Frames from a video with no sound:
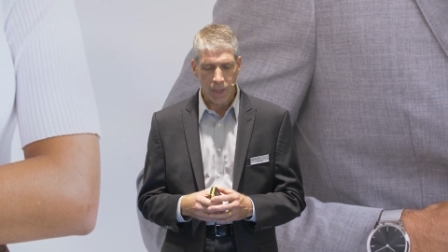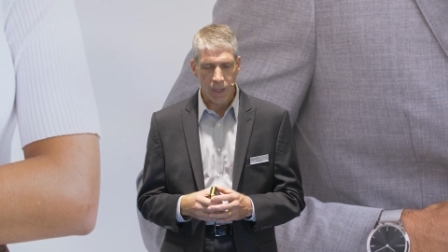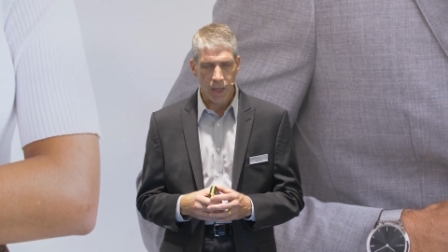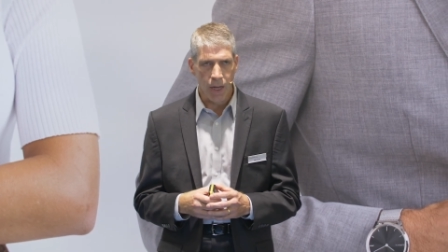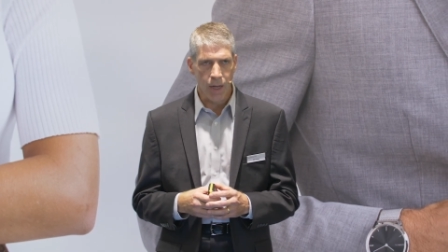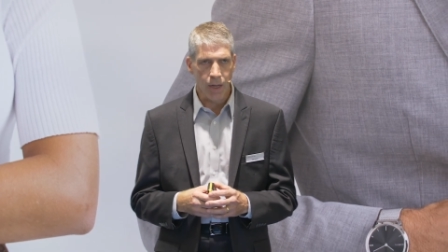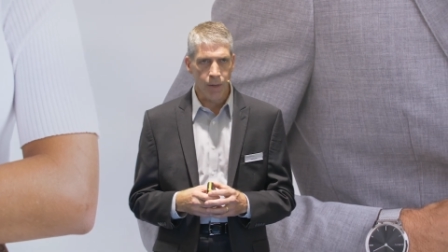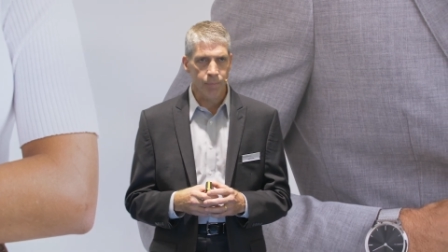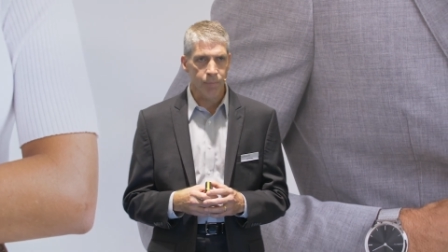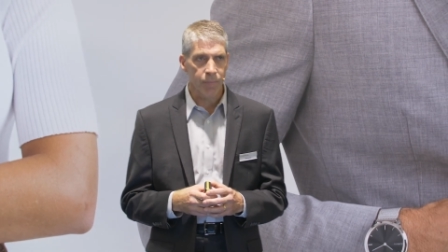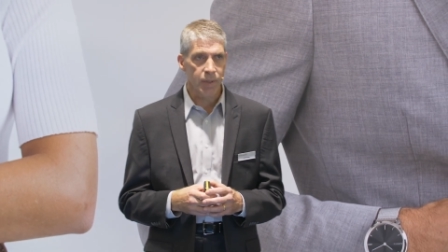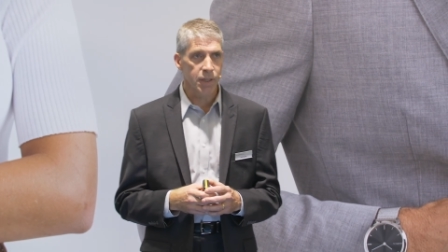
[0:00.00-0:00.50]

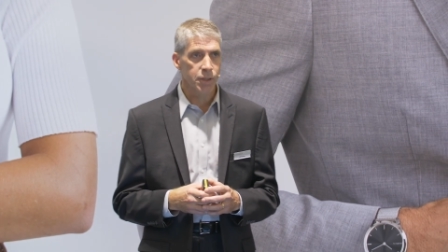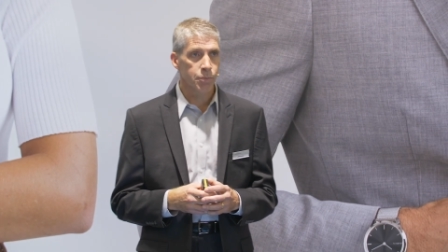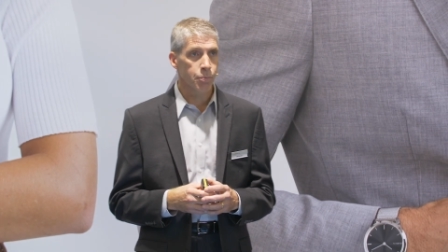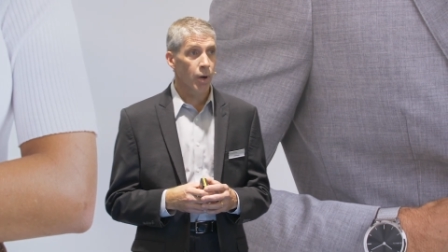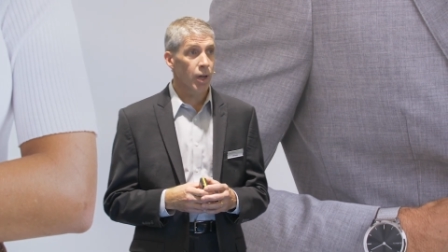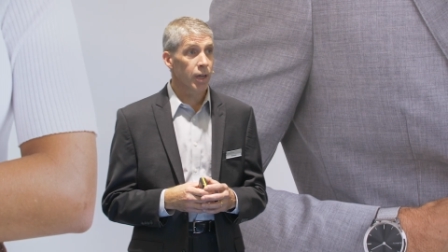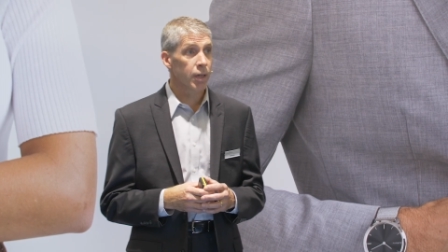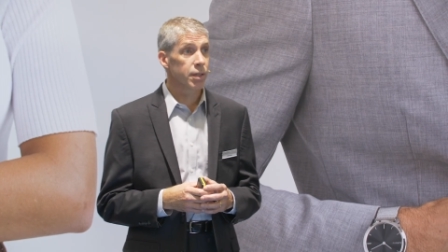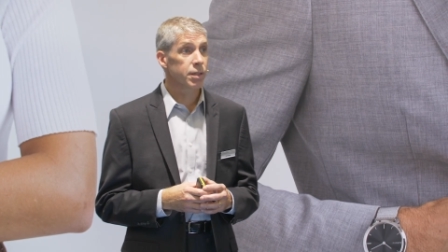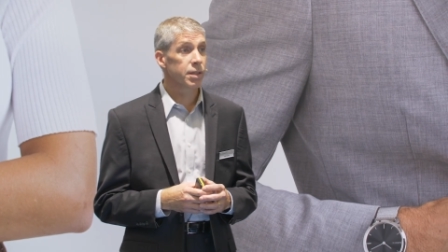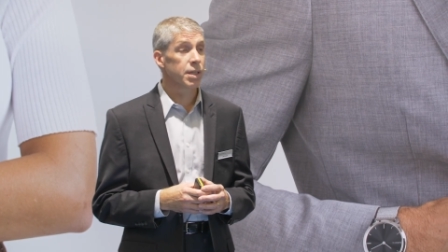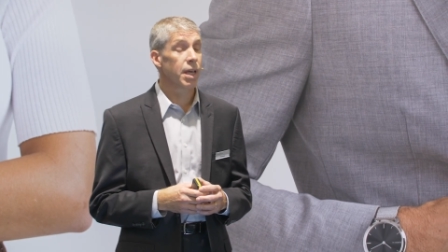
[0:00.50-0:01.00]
Um, these
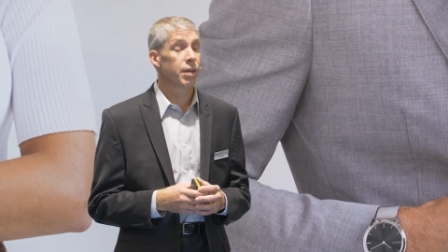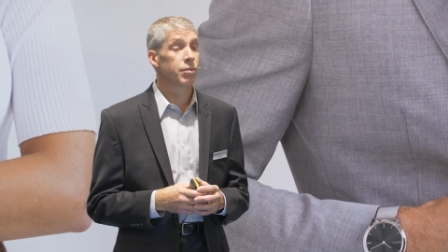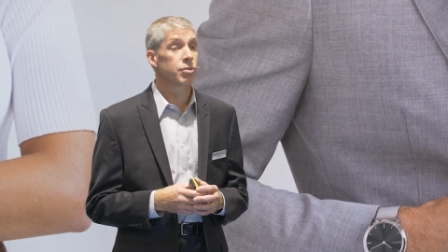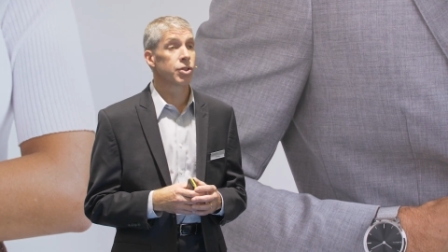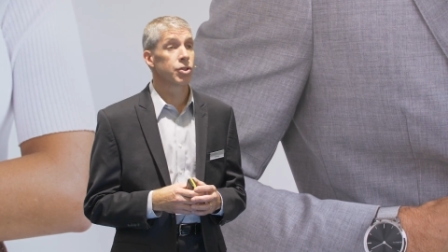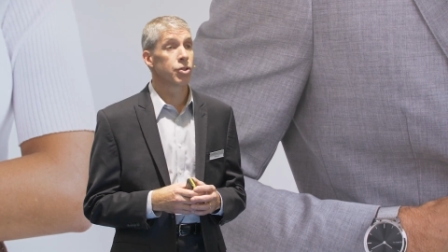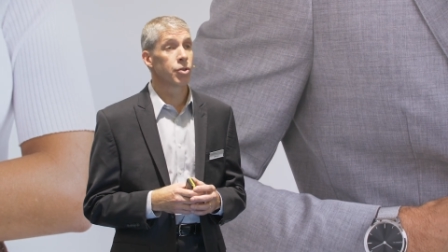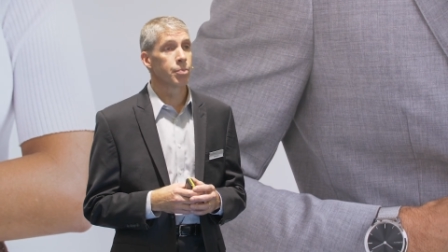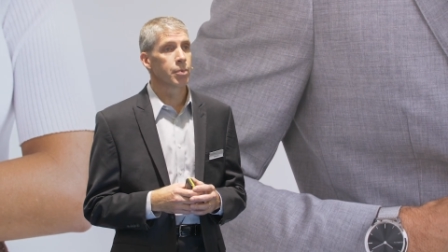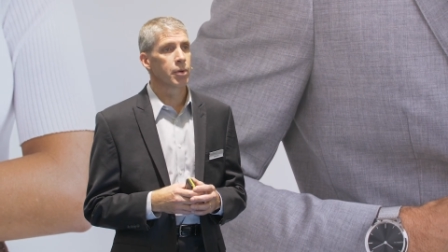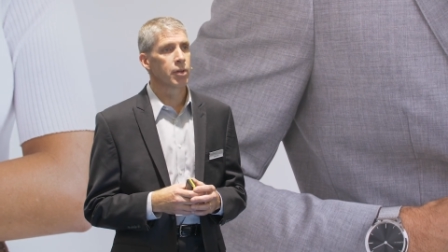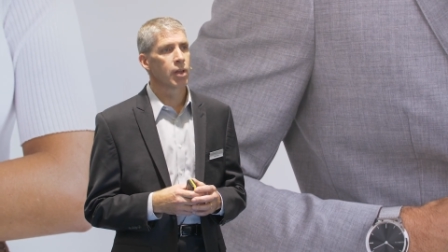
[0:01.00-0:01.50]
products have
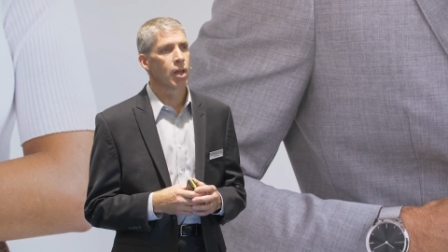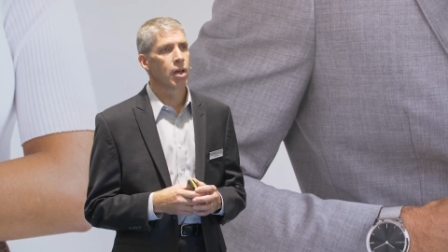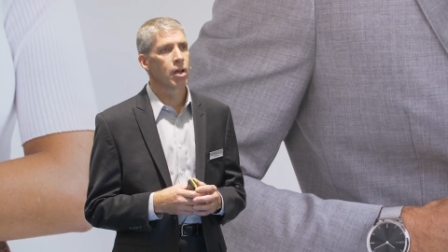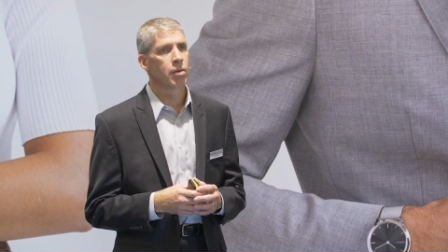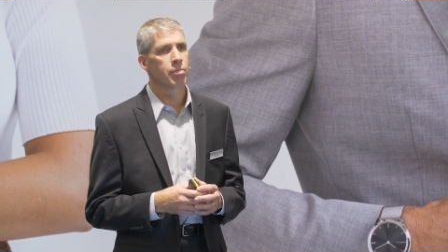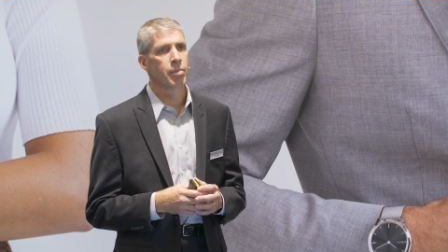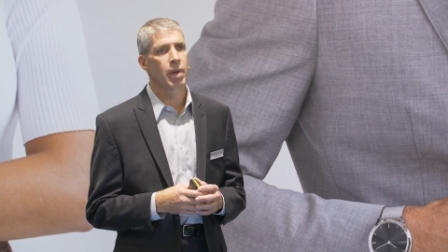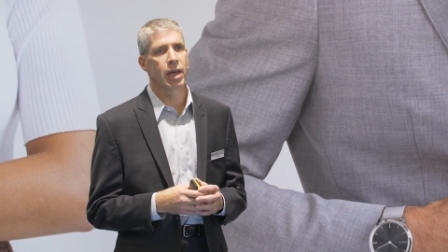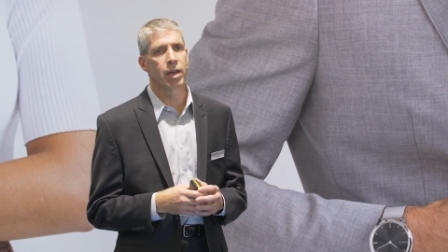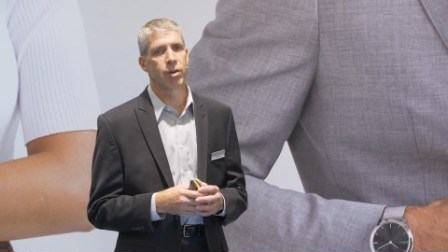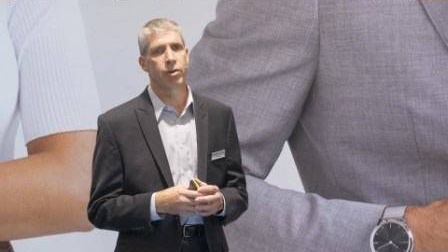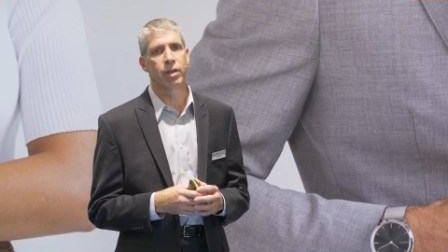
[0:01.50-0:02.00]
super
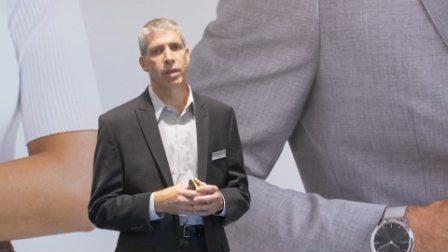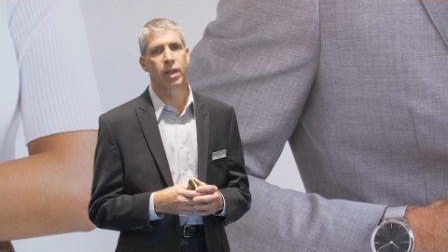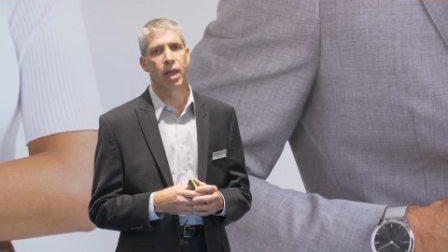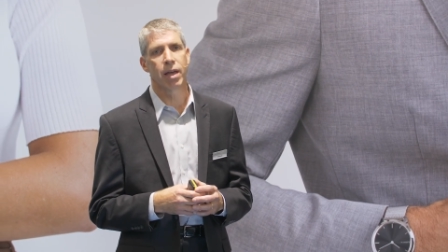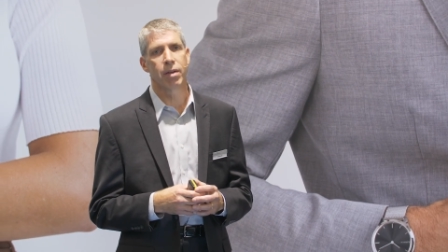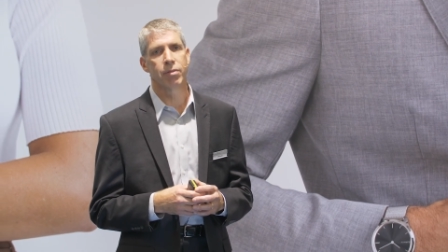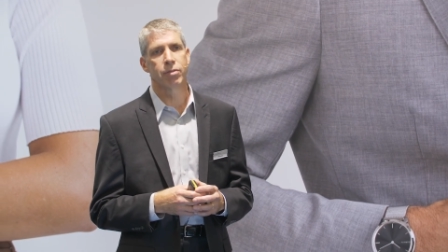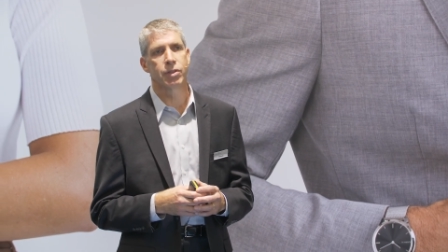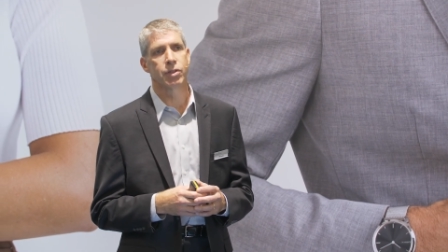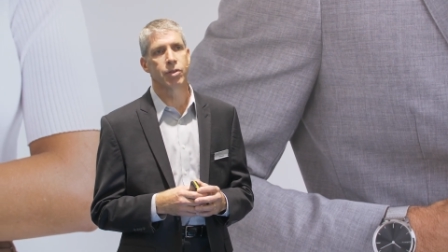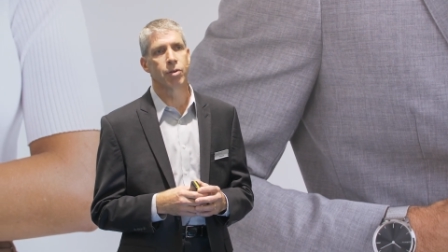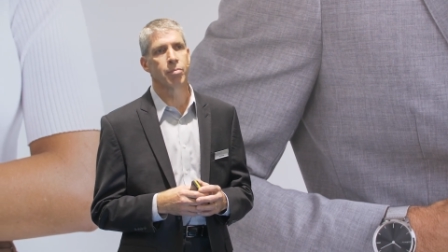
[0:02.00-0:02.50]
long battery
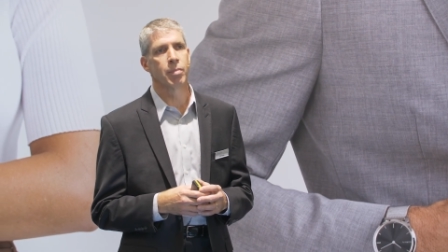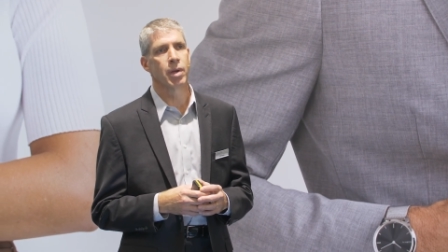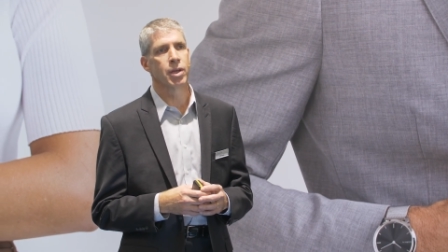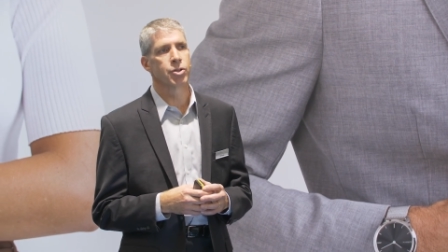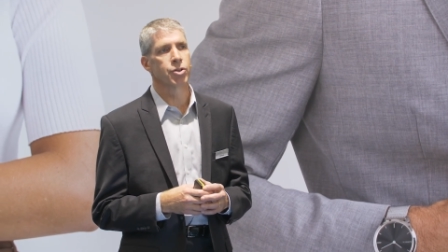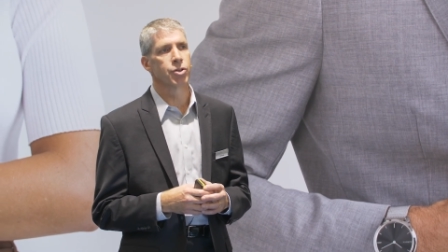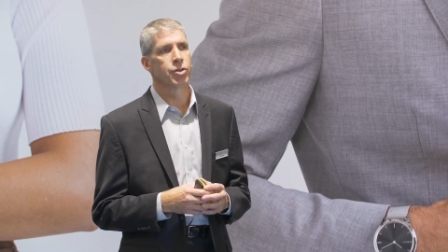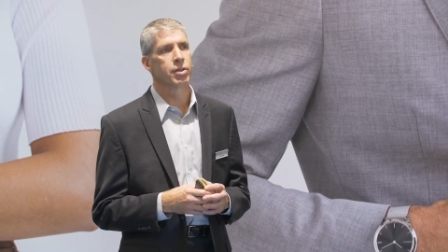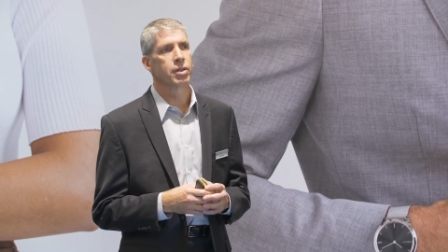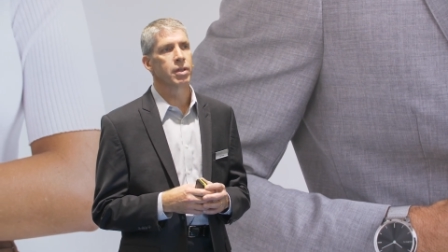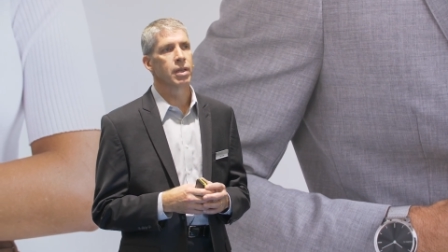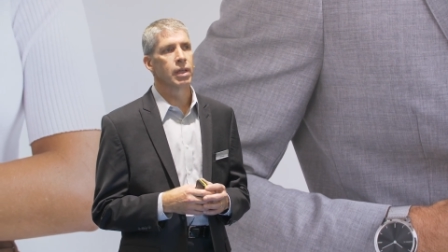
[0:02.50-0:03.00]
life, so
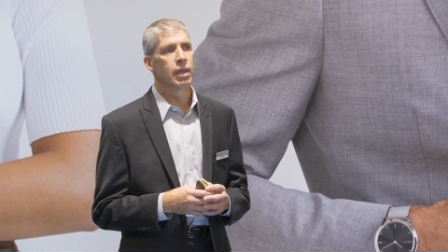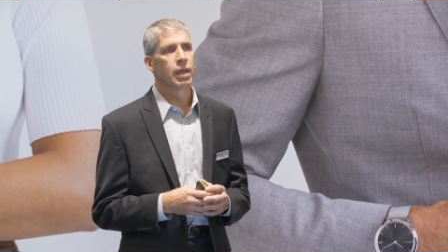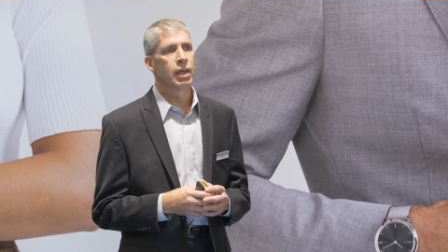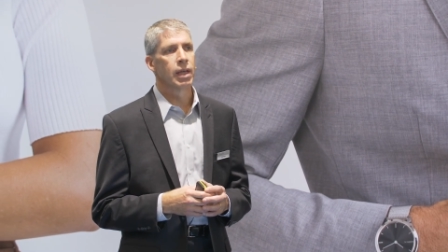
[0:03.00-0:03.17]
measured